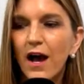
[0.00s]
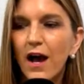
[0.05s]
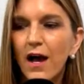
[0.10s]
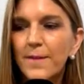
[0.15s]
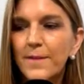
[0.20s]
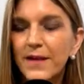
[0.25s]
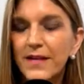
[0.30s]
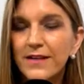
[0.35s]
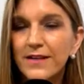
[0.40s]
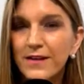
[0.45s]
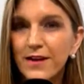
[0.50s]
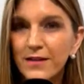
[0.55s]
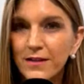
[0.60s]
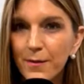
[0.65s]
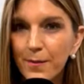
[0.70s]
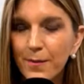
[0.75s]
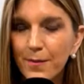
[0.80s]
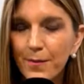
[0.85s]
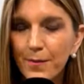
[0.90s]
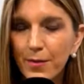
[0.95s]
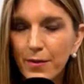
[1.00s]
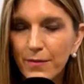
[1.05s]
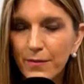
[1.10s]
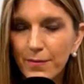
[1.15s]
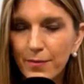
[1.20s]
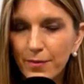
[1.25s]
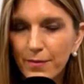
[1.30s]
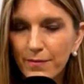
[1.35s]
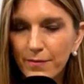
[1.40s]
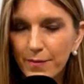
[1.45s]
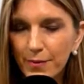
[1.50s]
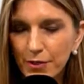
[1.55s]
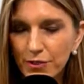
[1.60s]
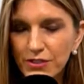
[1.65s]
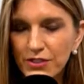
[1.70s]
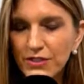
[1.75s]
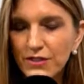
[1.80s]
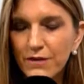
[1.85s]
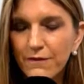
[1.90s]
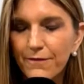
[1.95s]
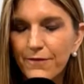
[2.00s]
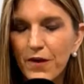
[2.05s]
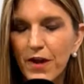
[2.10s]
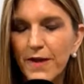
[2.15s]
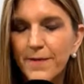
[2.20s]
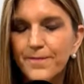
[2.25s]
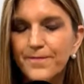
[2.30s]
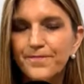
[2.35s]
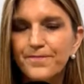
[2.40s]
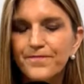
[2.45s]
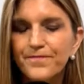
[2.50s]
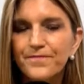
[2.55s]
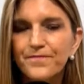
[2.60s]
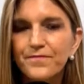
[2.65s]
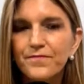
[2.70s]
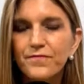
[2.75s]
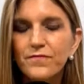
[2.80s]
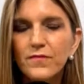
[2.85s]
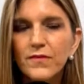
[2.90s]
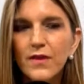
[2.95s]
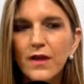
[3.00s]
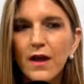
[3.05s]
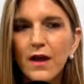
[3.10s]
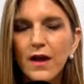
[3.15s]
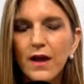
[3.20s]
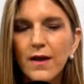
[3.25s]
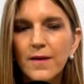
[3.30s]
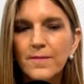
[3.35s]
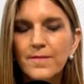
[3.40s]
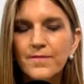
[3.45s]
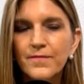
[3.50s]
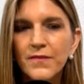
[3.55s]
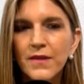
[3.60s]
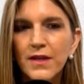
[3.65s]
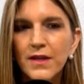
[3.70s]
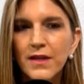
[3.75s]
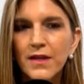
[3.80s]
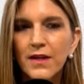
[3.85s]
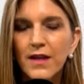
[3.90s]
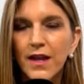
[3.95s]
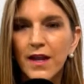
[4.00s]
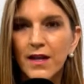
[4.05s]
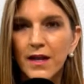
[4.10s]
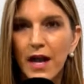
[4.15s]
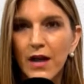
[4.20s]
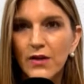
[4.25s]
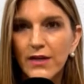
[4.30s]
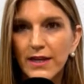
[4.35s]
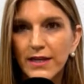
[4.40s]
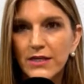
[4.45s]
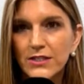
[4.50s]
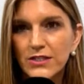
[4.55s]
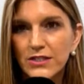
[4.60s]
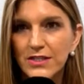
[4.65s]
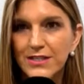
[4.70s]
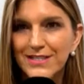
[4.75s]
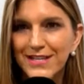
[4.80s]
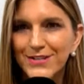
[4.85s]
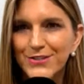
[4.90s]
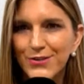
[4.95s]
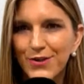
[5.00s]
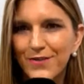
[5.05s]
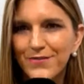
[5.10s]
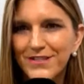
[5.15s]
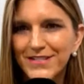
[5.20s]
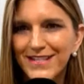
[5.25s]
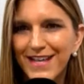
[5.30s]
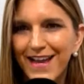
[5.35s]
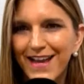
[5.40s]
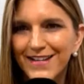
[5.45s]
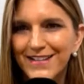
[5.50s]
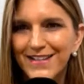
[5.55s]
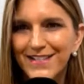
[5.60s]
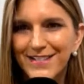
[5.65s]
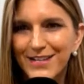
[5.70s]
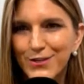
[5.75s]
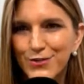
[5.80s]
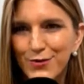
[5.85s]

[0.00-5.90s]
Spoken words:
And then on the personal front, and I'll get into this. I do have a slide because I